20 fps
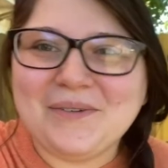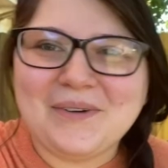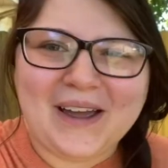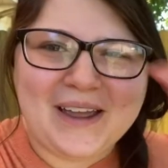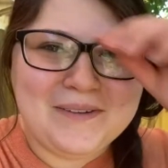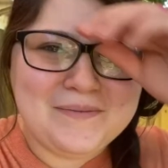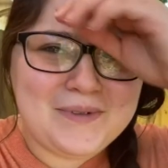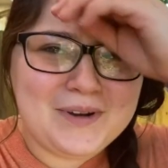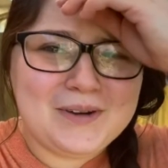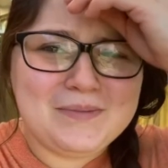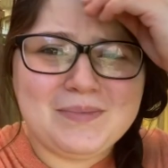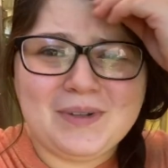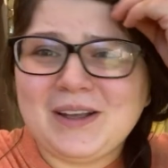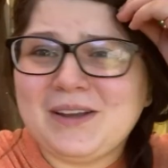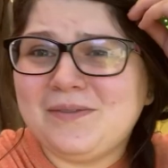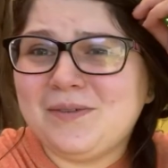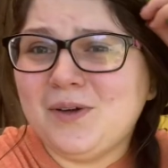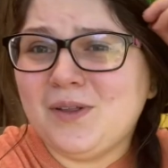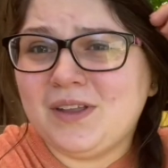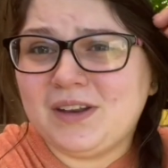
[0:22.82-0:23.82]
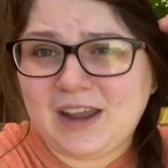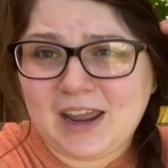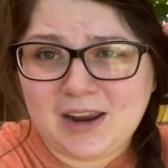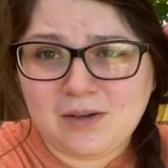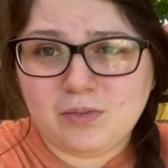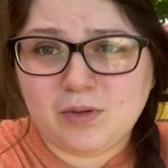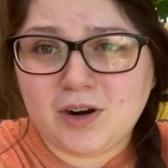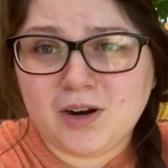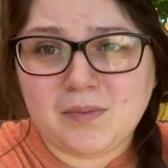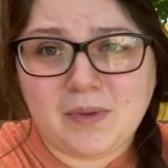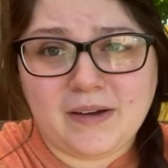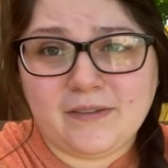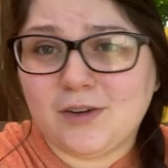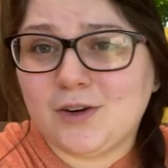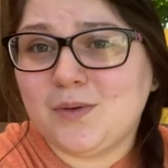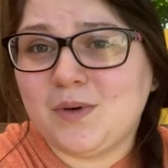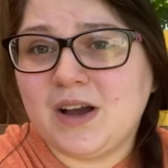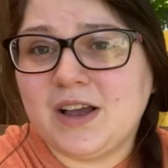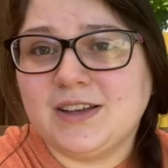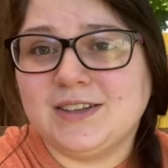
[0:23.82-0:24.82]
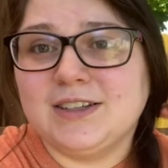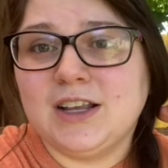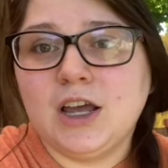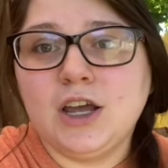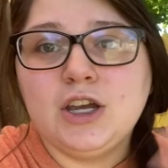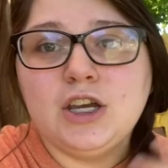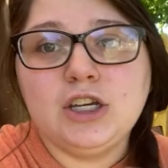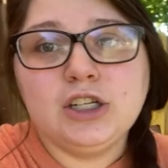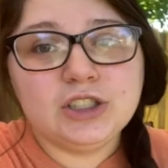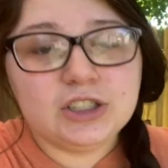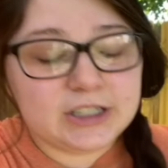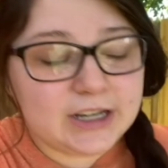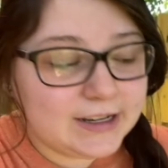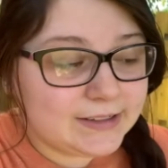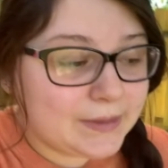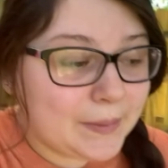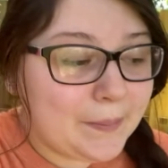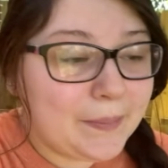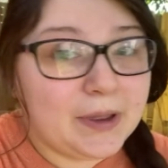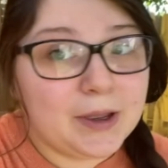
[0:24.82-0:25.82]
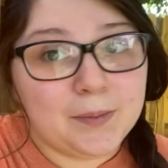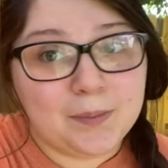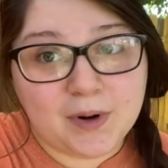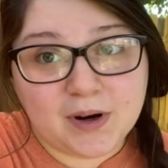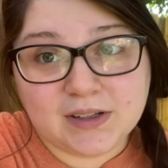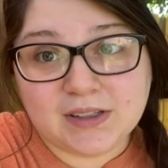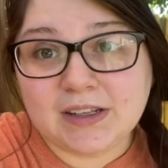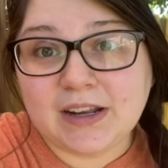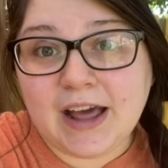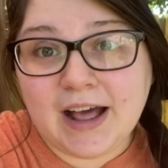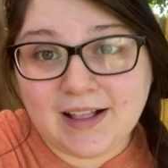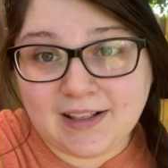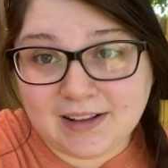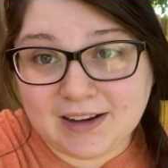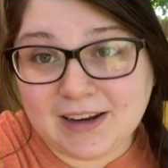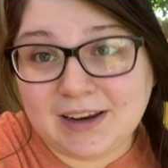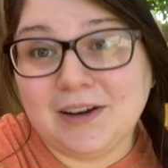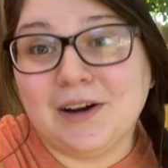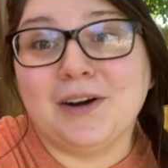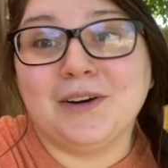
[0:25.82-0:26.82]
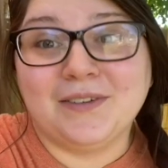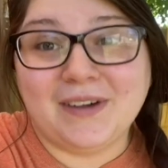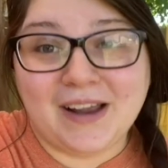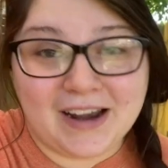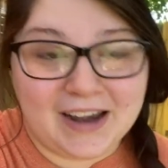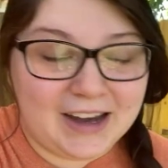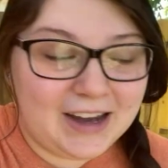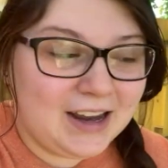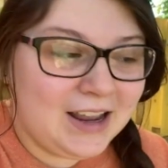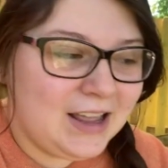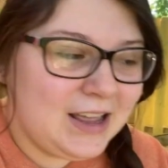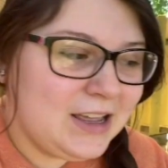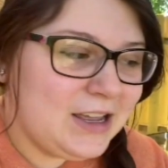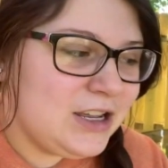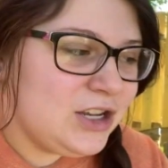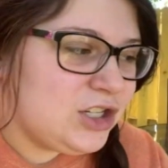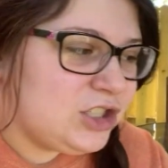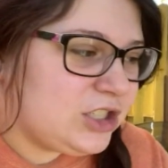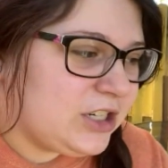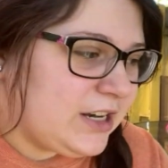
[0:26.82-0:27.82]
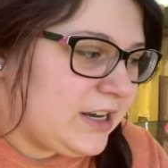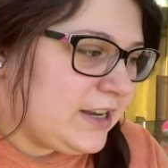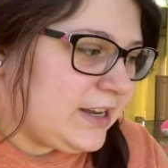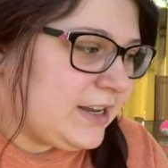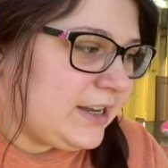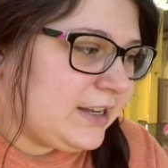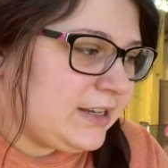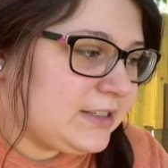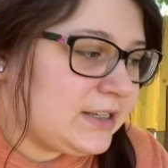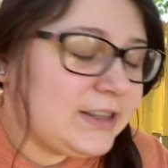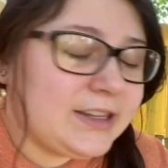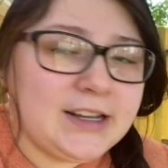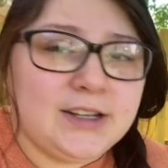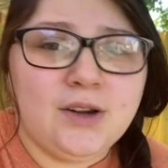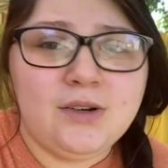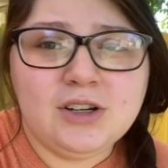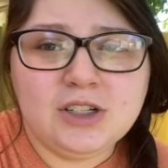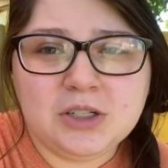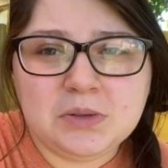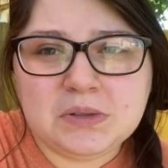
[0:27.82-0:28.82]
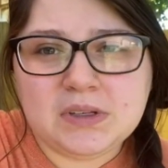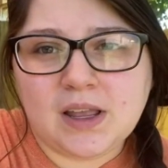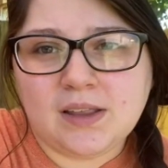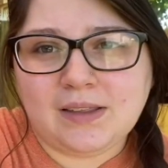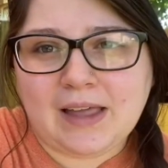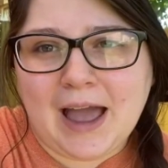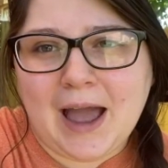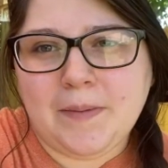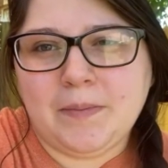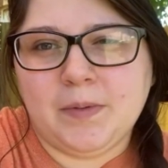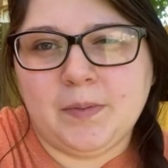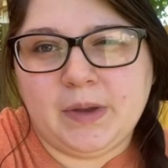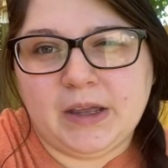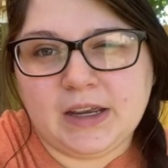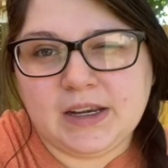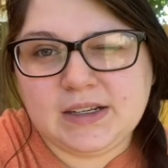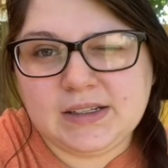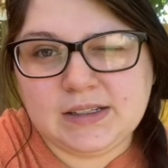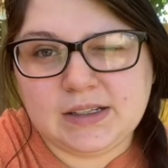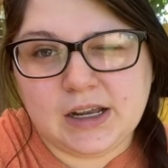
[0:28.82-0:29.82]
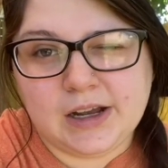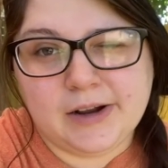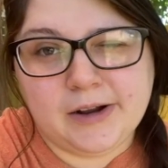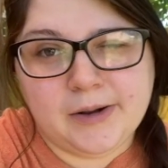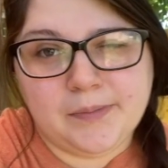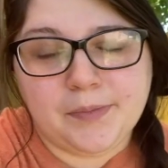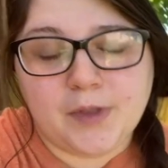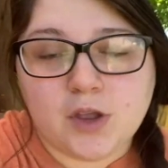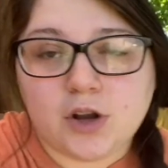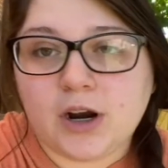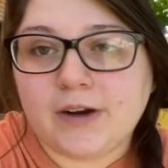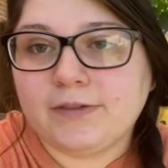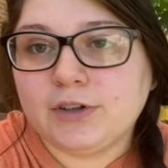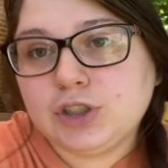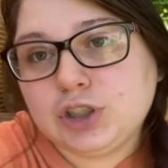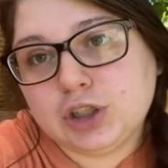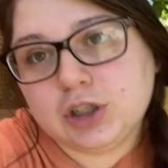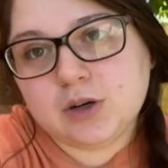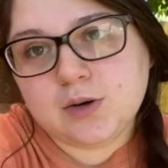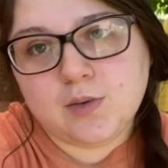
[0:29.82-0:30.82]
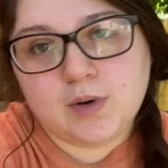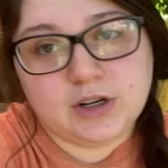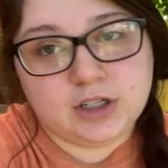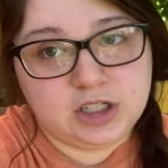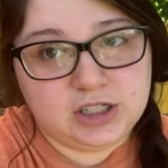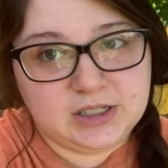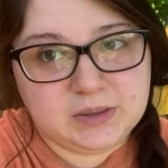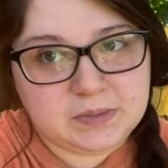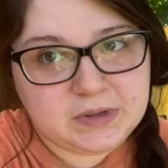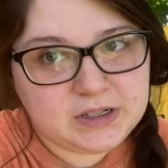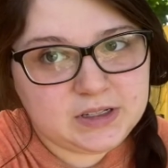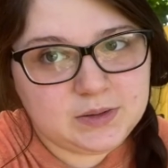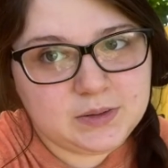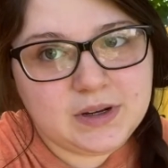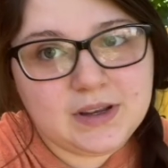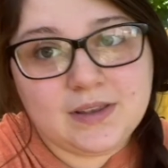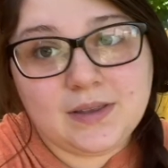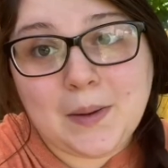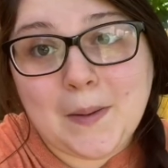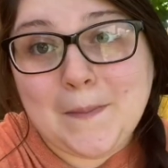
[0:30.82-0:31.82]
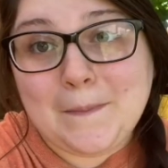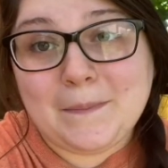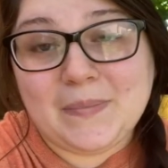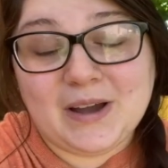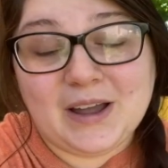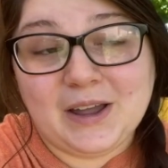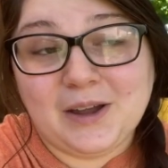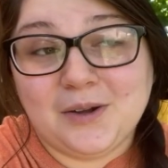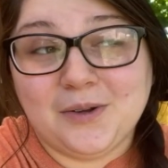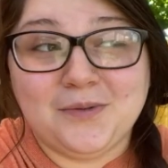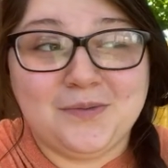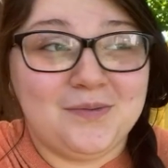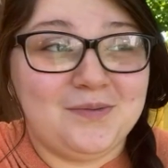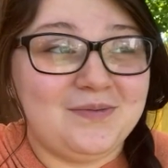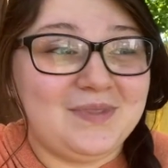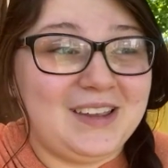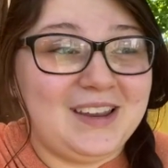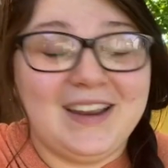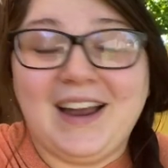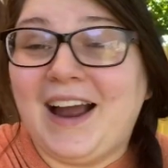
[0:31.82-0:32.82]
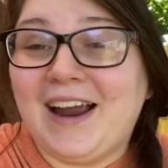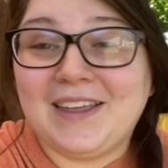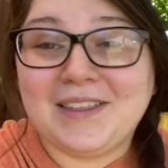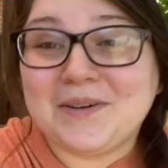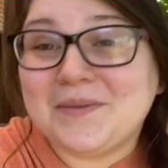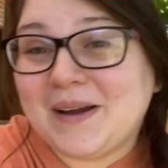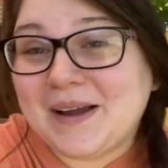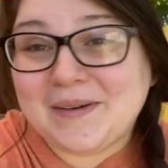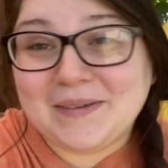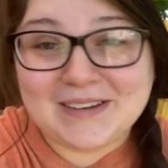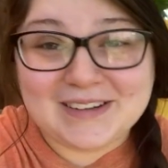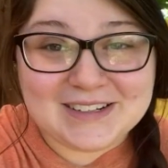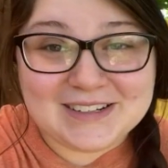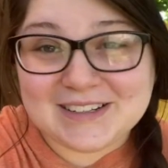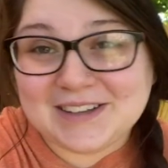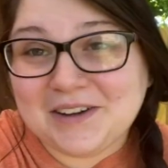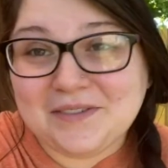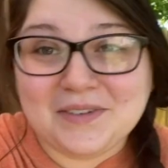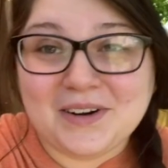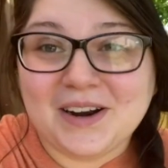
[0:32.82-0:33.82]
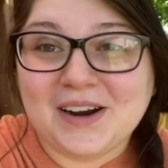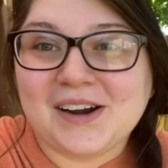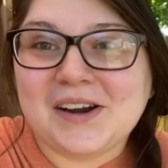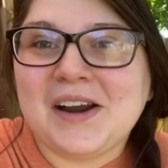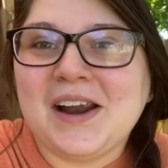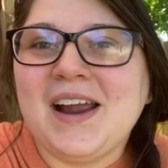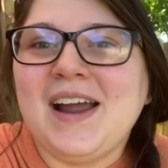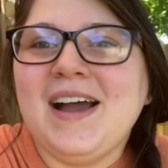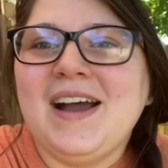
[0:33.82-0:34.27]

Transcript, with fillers: way more playful than Abram ever was. She has a big personality already. She is, they told us she was a lab mix. Um, they're not for sure what she's mixed with, but either way, we just love her.